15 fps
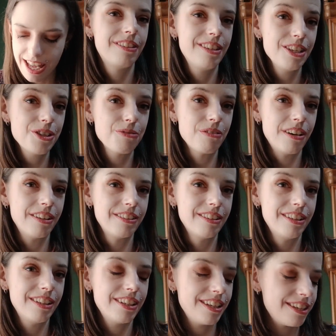This one
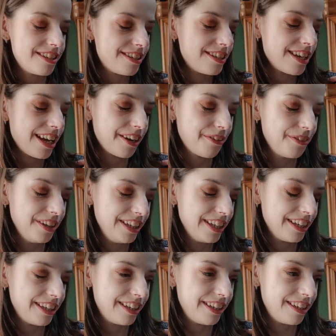is acrylic,